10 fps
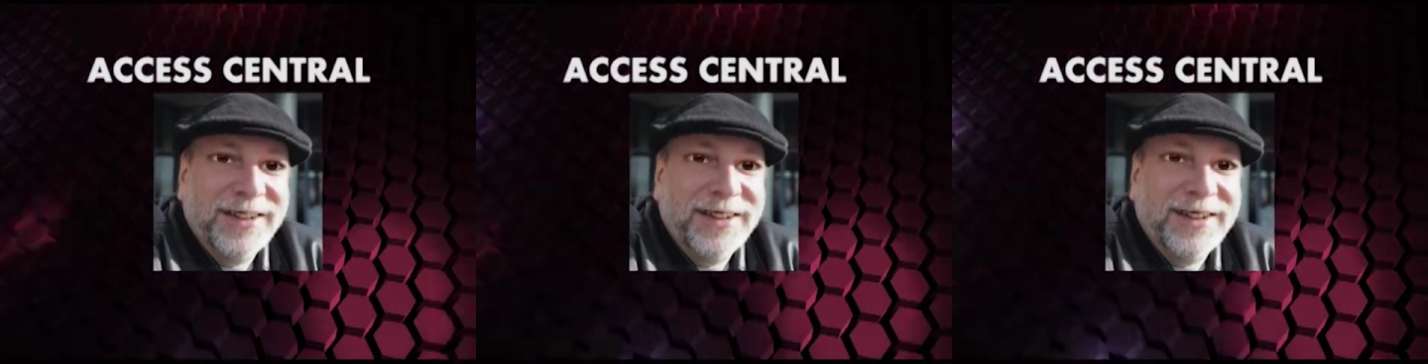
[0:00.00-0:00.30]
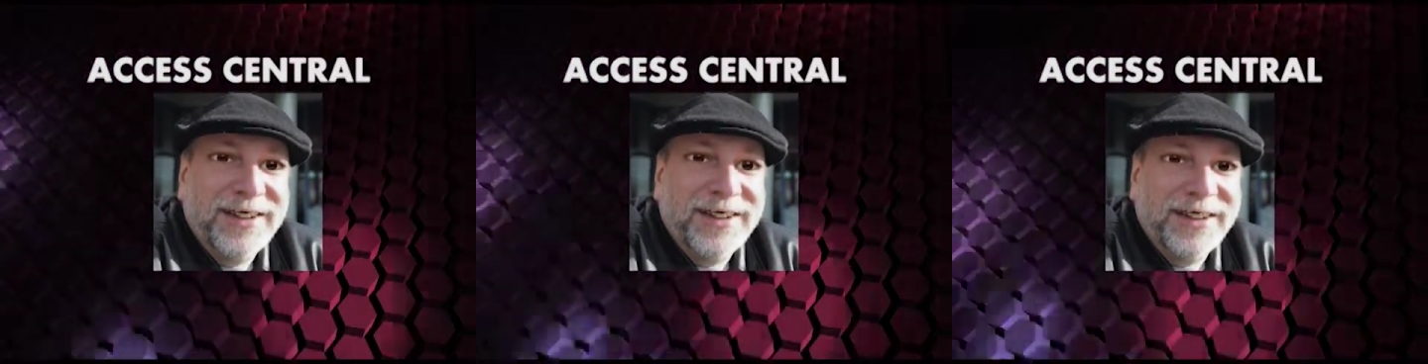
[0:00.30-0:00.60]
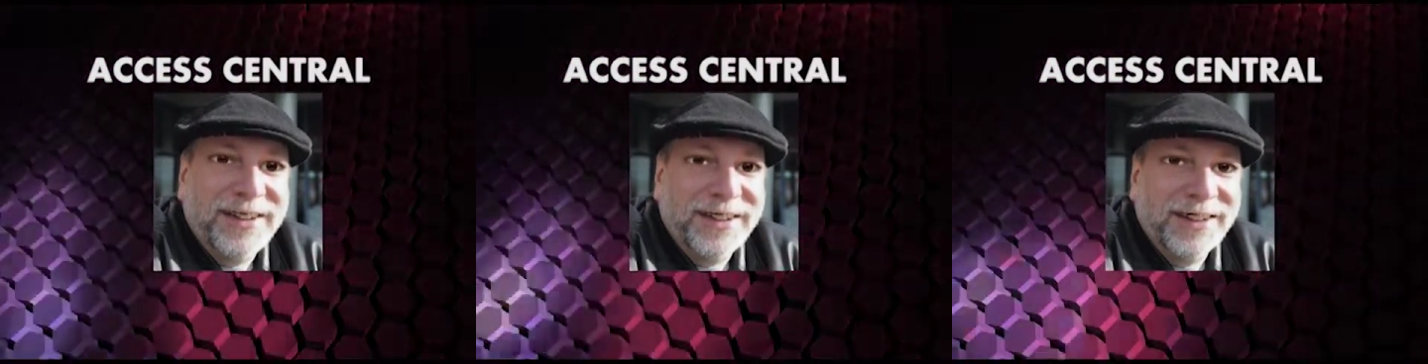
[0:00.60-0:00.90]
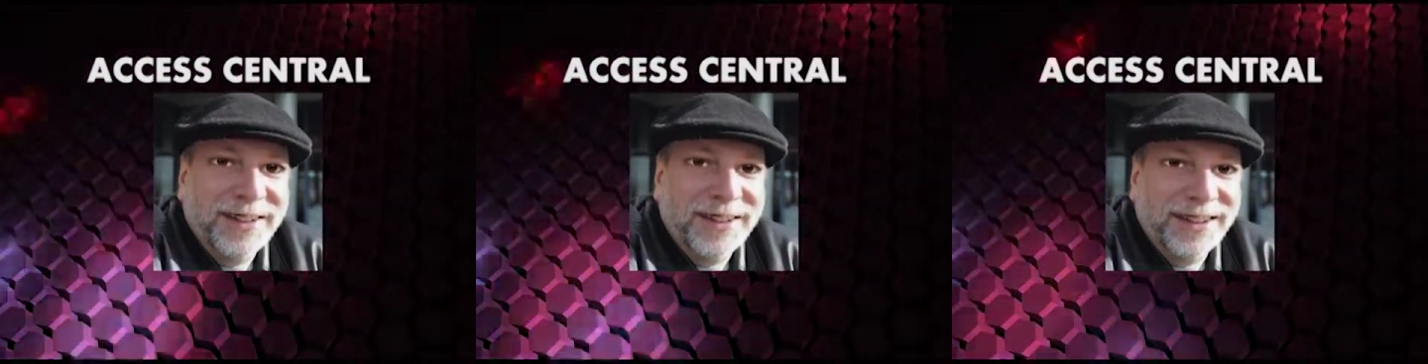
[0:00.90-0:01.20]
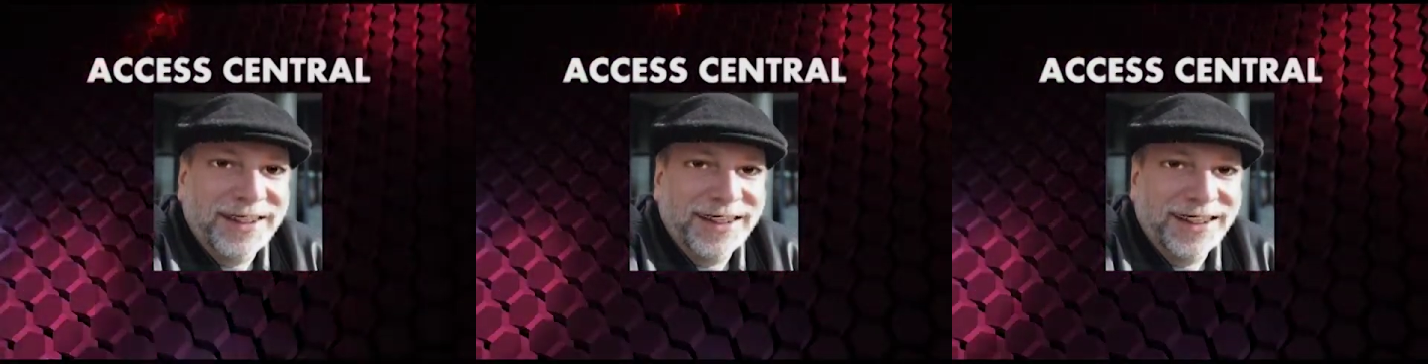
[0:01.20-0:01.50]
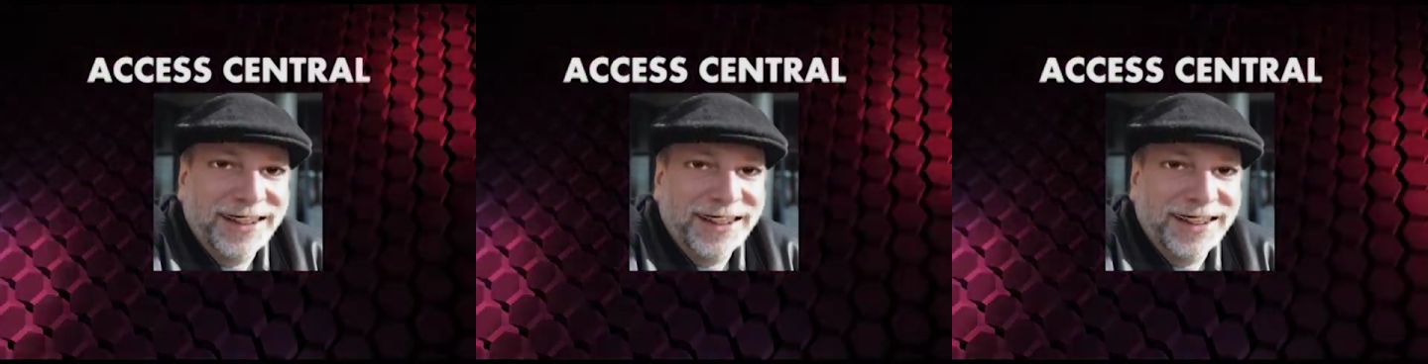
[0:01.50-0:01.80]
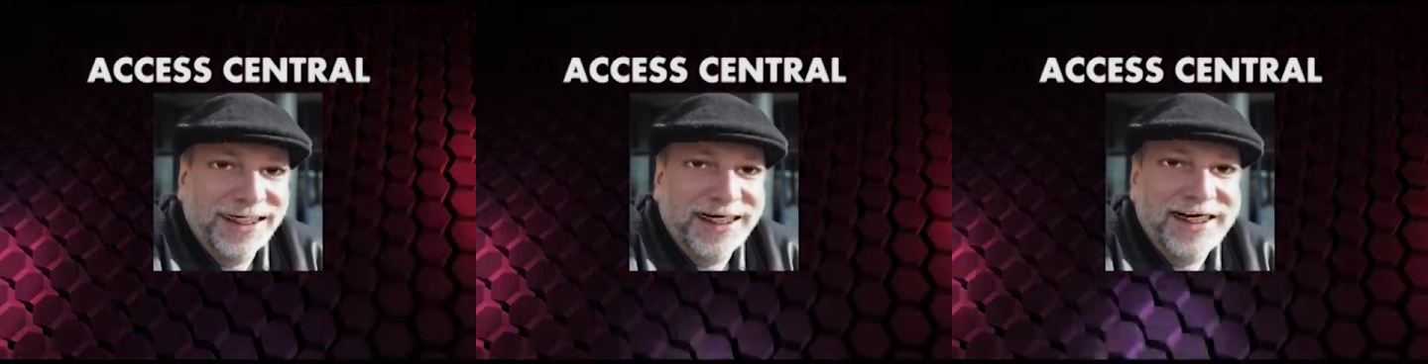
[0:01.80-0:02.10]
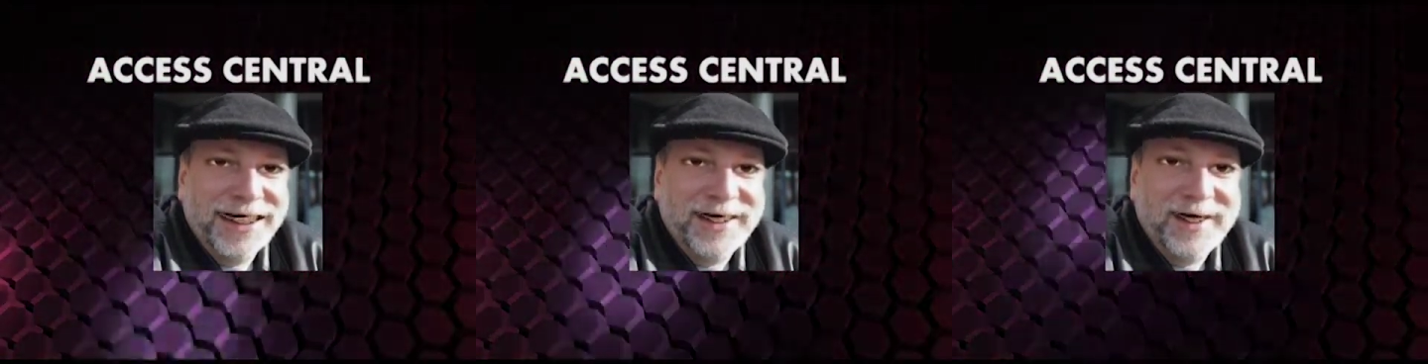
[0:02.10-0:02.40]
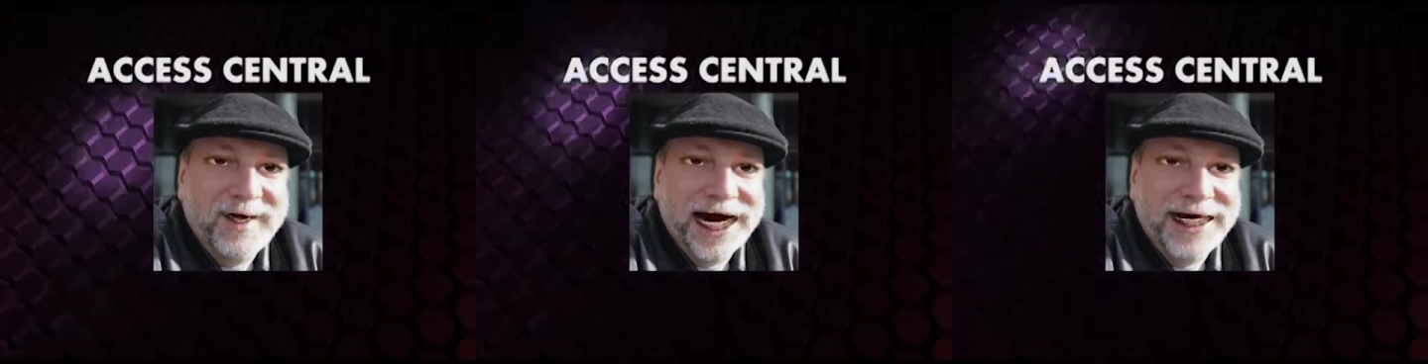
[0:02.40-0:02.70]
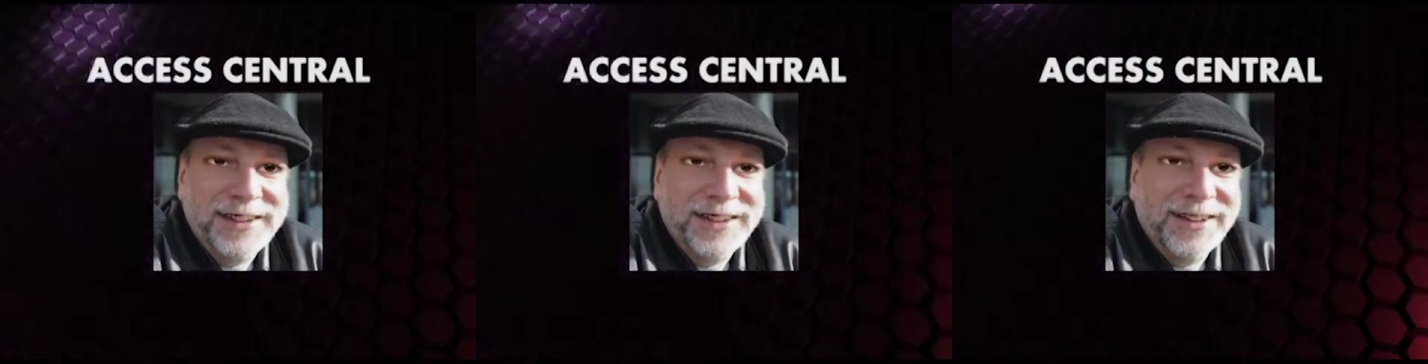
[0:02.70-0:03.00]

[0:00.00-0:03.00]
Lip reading: really do matter. And they matter a lot.